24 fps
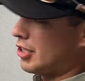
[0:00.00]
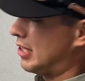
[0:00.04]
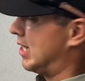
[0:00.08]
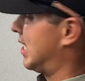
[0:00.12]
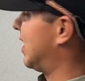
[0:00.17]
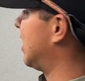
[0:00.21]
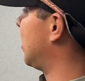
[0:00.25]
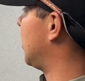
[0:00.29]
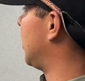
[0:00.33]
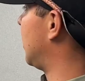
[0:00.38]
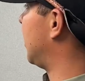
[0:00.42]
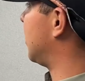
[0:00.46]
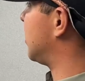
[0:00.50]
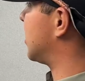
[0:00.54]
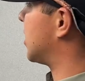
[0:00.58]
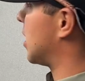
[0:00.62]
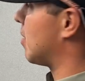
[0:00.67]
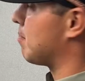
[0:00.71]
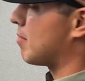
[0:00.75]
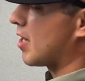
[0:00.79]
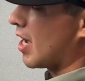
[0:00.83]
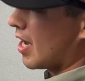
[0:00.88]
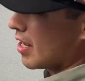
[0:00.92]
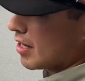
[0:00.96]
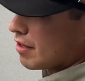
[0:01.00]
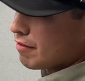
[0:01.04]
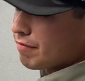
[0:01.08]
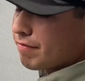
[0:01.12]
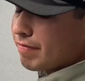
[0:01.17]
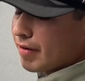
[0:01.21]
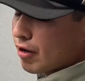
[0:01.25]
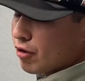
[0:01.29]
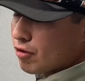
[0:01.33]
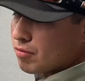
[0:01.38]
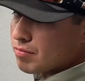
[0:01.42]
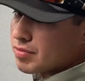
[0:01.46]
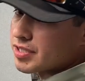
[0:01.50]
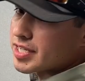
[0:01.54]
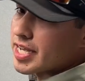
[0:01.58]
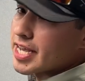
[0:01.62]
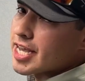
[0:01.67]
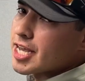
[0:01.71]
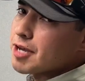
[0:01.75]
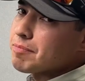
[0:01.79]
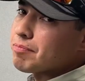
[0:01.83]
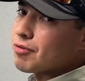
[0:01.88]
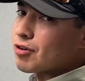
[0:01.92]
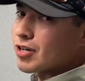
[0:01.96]
You're gonna need some kind of foam
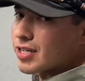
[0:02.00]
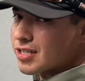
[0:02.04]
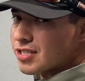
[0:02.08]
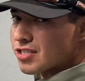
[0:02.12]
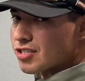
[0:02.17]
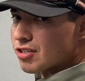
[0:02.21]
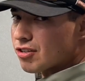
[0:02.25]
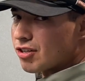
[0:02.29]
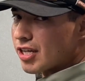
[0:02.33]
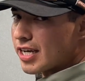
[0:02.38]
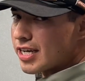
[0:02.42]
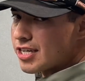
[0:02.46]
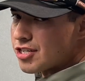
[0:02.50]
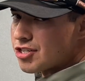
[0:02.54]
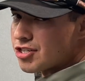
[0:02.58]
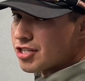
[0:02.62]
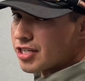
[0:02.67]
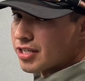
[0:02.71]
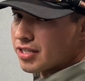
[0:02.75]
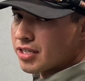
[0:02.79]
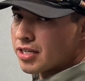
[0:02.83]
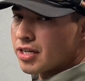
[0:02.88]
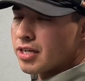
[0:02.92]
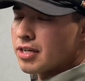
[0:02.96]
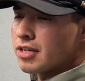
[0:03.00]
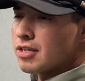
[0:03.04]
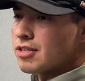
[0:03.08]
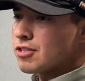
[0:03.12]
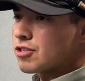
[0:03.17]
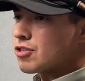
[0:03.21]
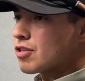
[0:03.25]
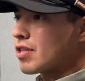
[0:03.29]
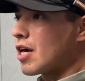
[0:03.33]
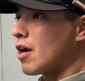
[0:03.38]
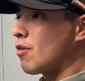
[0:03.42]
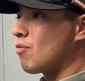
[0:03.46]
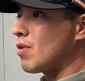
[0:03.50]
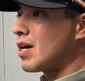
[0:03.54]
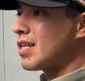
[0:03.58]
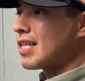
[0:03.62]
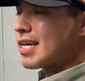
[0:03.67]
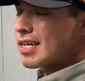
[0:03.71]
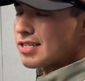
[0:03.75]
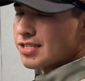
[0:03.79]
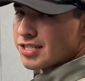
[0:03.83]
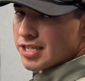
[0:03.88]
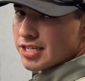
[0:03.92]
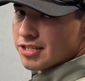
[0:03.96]
tape or insulation, so that way
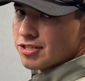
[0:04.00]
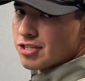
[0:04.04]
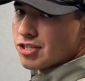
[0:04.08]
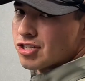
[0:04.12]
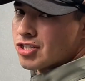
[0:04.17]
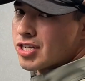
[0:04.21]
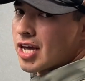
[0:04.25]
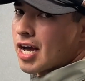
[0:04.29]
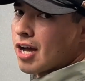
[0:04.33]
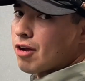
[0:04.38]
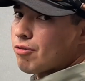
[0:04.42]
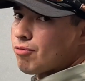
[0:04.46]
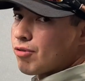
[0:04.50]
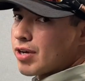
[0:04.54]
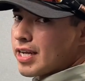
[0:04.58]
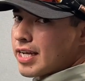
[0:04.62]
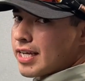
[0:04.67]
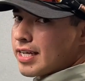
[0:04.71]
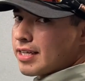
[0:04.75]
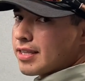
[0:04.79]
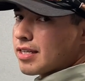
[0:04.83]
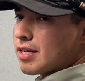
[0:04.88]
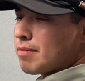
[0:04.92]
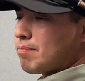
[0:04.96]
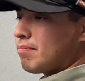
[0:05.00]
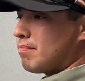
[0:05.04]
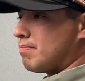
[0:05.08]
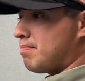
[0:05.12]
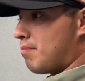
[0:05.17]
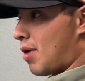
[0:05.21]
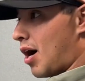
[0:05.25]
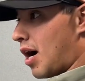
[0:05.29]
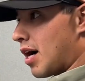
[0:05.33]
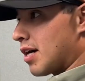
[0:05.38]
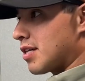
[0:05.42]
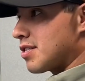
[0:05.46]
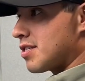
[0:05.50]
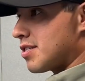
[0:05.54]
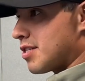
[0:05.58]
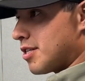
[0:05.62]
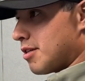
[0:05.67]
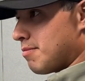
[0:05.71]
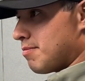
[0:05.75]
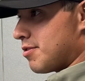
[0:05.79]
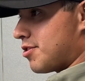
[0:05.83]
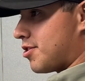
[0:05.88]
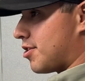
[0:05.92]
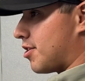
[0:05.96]
that sensor's not reading the box
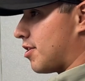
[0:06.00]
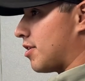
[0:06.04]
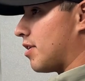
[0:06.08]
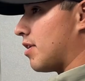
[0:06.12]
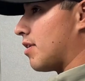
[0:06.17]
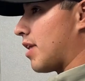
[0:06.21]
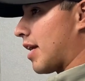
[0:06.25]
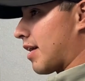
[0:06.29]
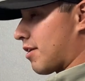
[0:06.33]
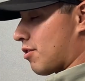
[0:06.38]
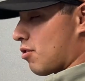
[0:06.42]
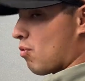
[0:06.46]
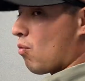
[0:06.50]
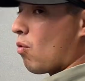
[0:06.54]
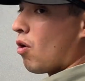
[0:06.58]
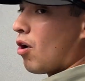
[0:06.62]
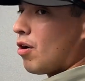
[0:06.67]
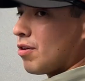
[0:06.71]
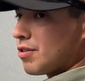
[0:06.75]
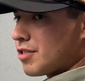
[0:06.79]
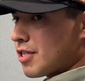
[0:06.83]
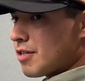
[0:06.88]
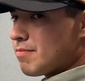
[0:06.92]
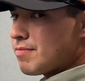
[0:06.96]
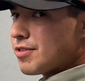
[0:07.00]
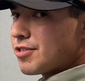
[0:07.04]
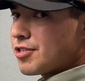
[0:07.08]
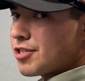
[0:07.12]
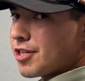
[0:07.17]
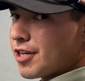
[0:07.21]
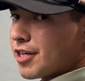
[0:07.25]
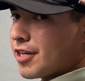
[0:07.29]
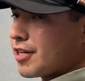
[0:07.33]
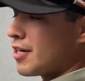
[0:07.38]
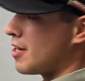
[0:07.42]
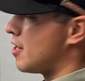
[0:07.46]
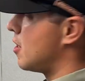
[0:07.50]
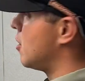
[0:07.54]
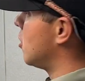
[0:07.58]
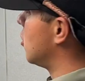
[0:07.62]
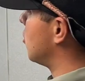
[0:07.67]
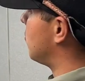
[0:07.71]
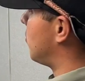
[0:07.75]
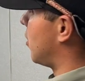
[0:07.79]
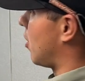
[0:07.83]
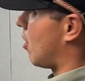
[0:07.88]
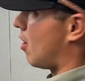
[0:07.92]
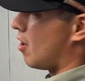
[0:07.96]
temperature, like the wall temperature,
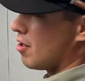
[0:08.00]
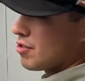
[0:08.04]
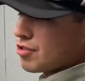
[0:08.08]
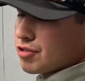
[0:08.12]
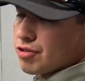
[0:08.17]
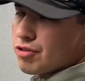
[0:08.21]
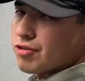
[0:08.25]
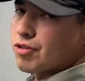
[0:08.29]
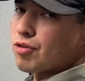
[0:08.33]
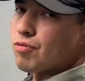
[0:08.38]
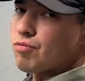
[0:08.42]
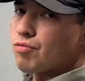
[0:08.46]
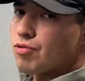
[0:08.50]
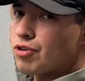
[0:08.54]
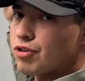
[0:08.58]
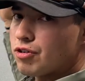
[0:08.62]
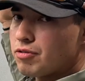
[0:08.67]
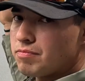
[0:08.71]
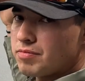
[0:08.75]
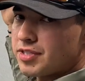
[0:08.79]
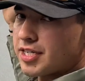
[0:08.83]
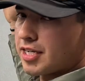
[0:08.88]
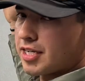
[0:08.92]
but also the room